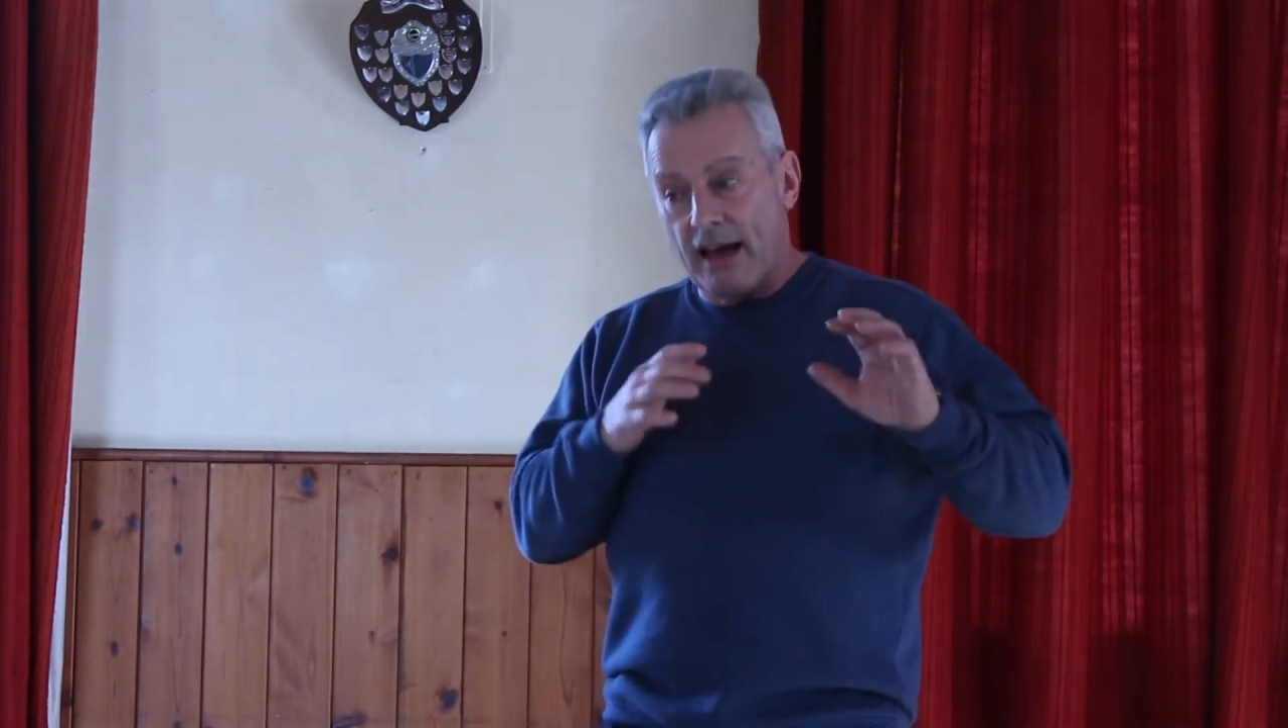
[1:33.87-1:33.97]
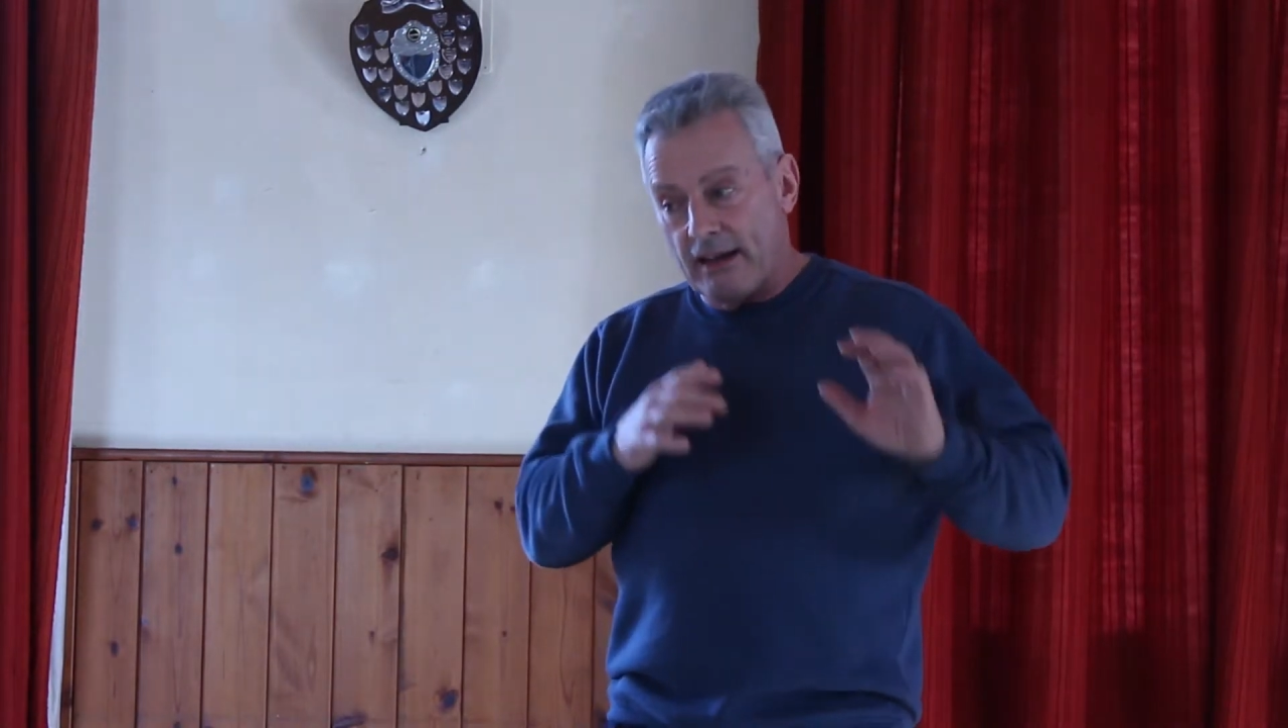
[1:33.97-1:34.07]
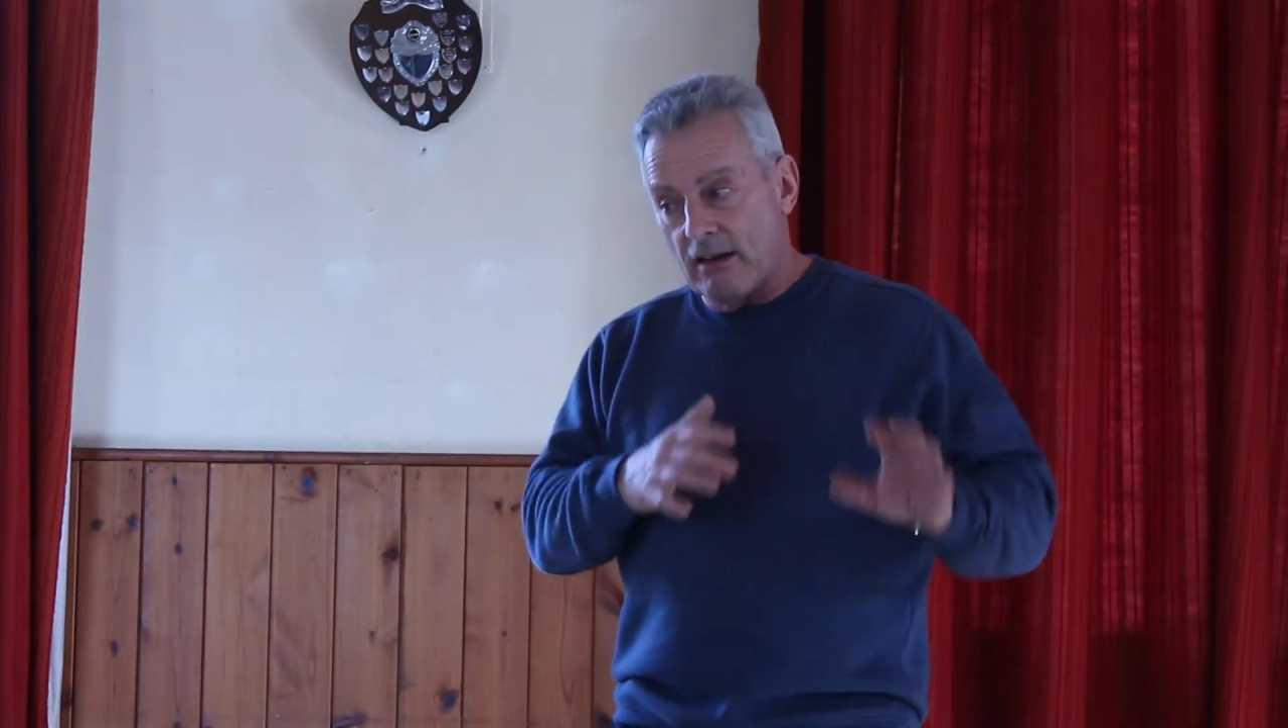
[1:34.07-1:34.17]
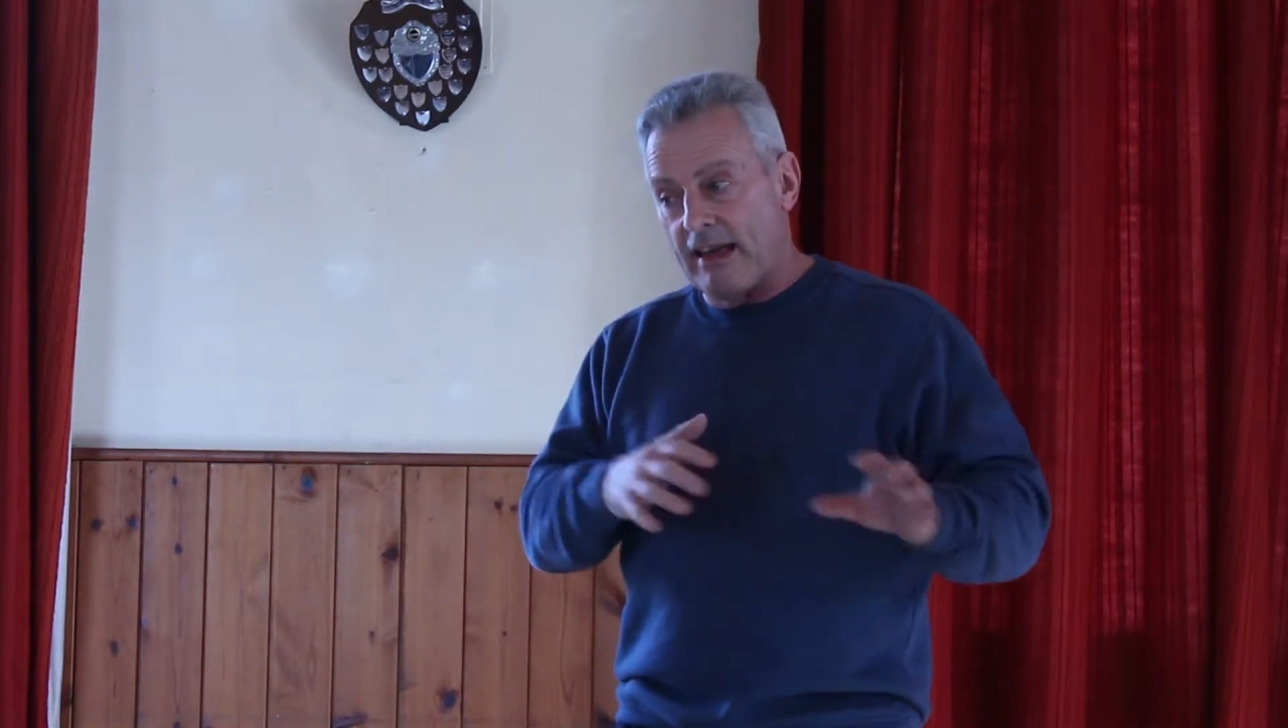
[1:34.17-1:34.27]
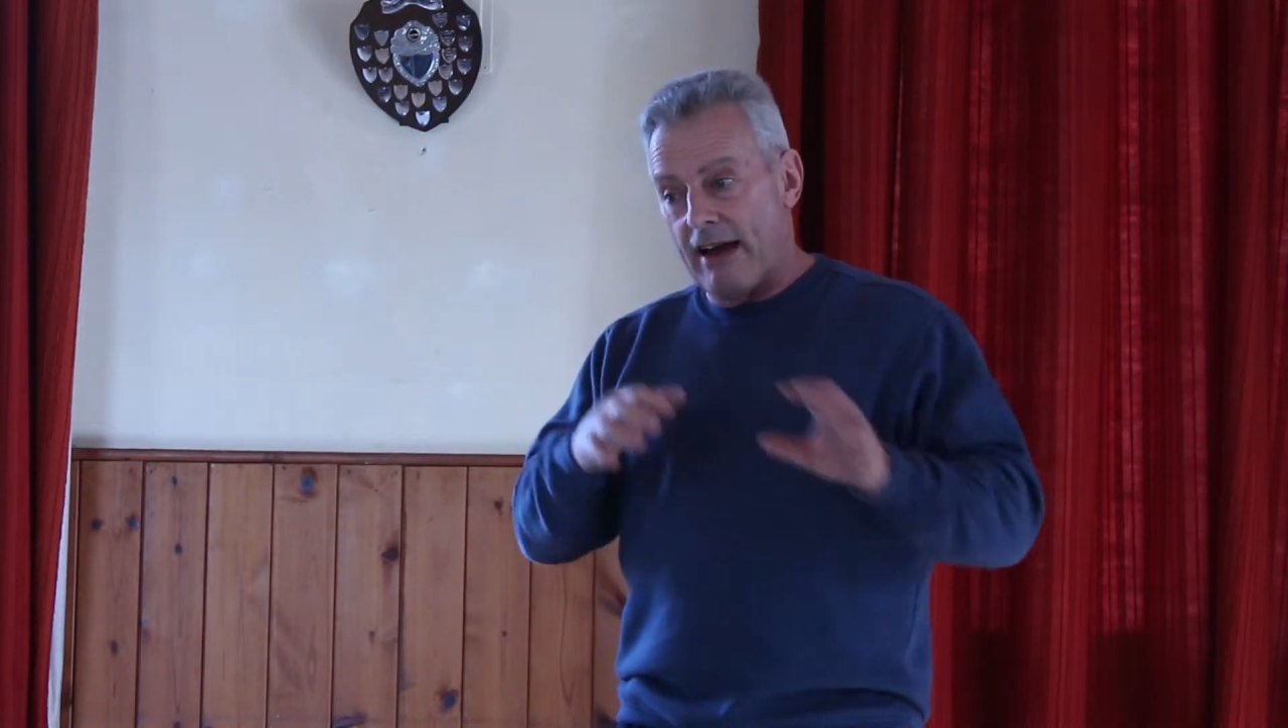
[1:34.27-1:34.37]

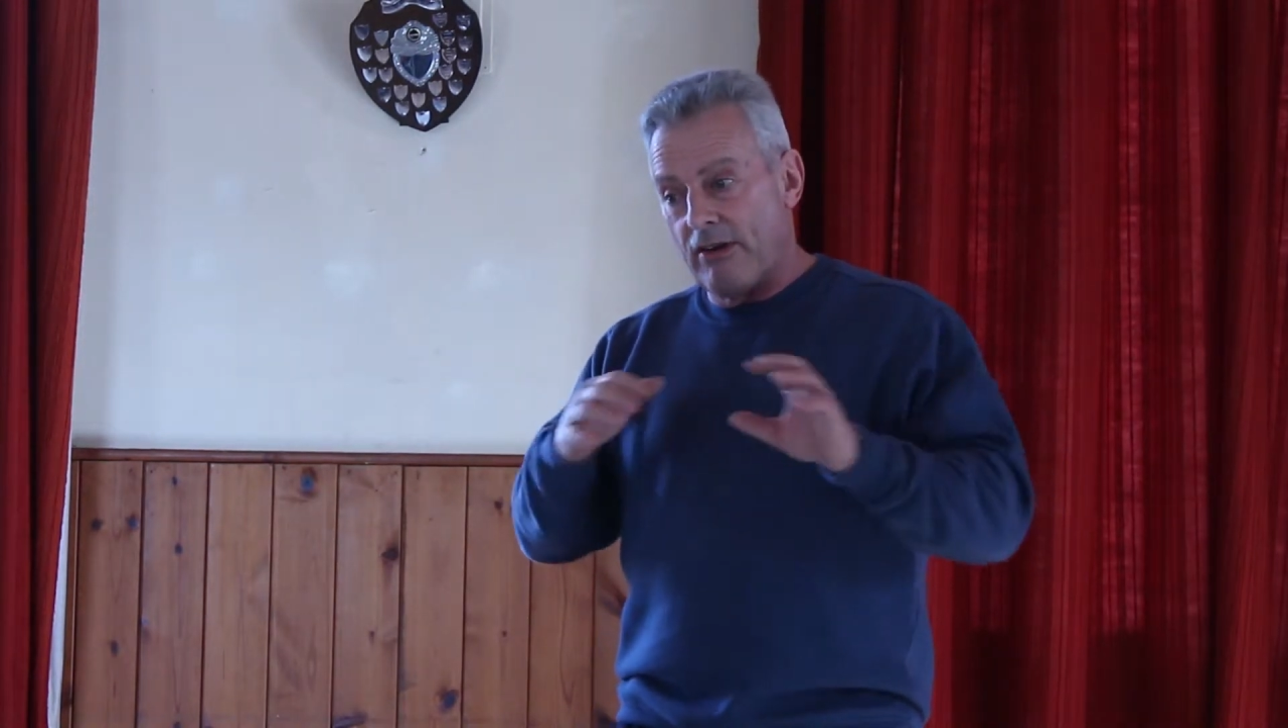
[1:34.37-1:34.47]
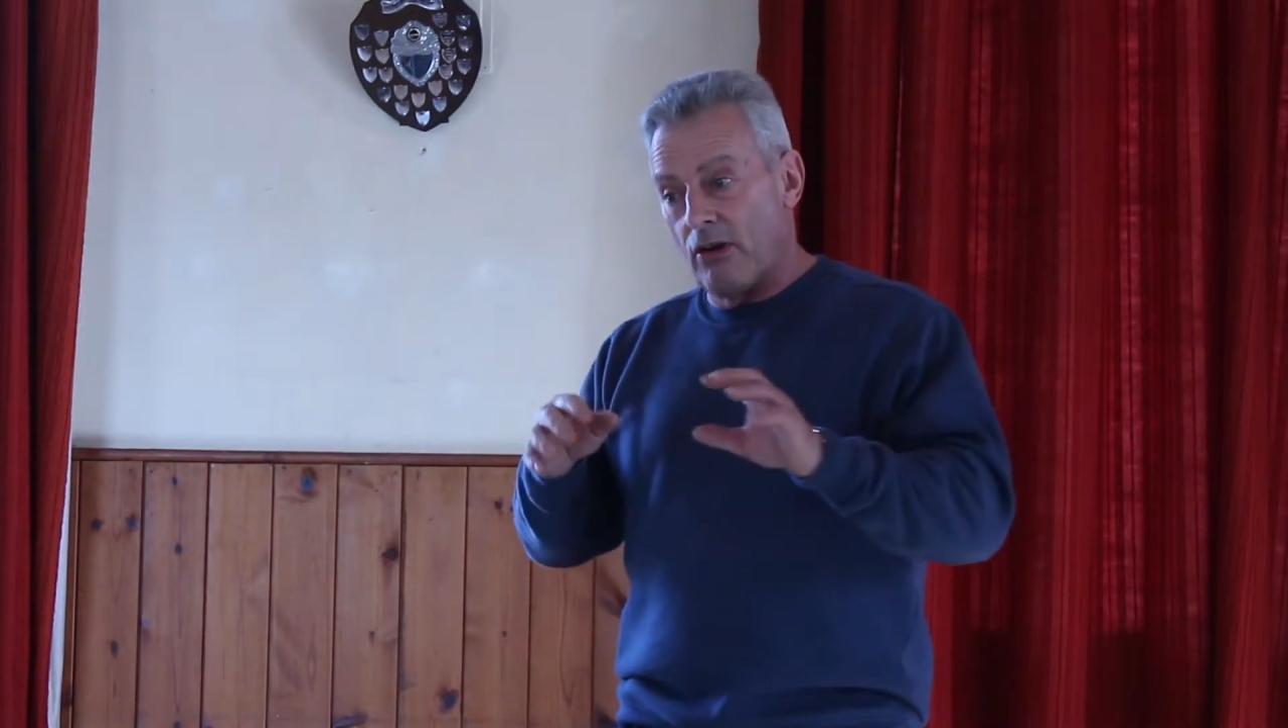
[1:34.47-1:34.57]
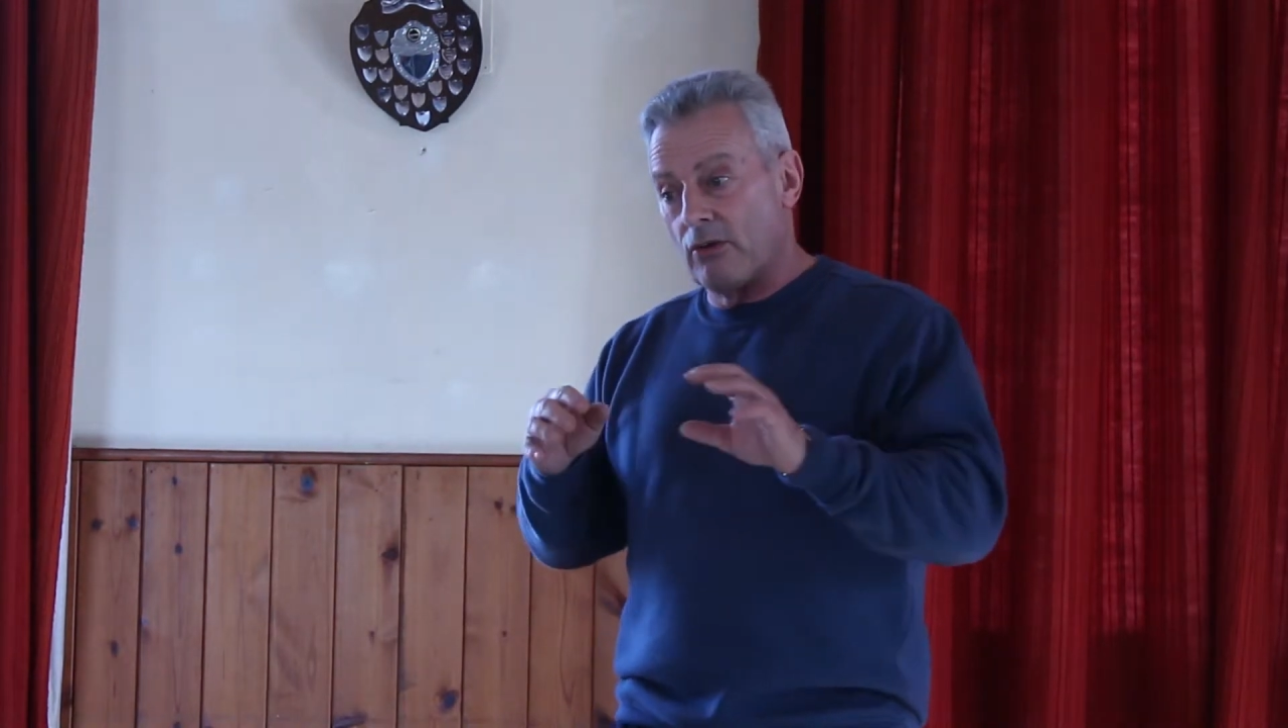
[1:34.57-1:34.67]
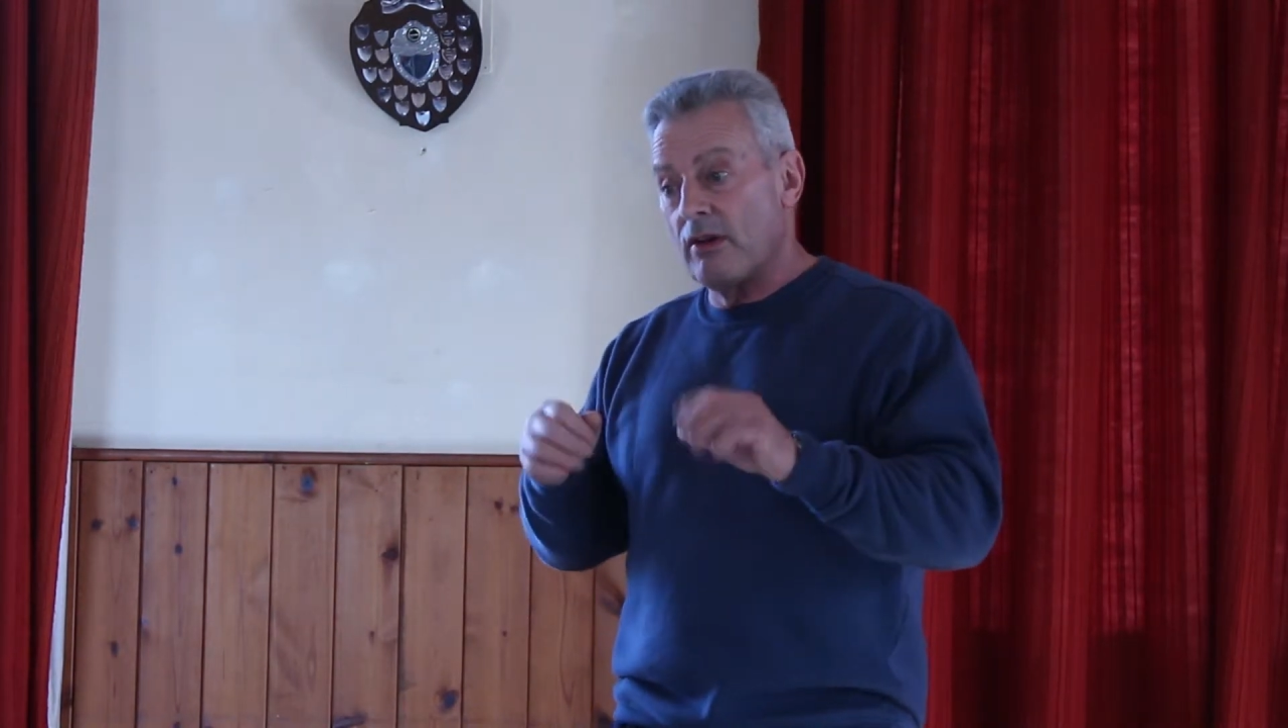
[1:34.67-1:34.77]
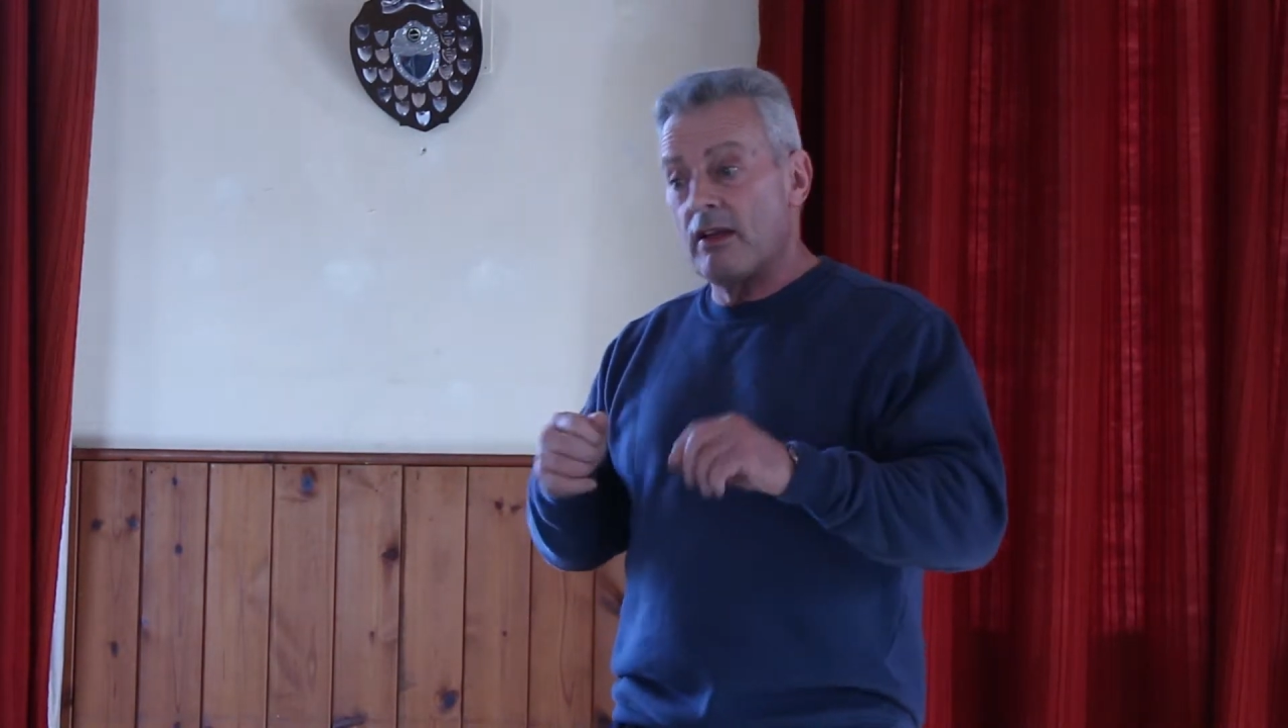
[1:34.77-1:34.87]
and it'll carry
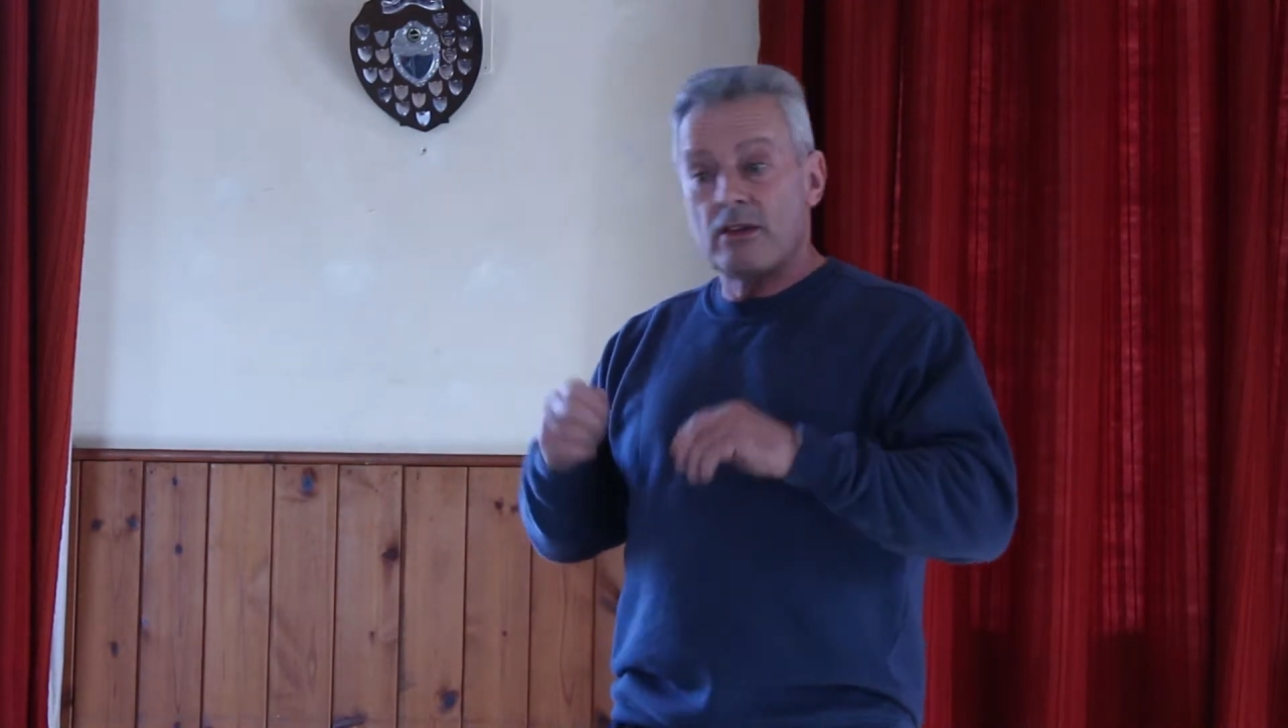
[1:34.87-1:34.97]
on.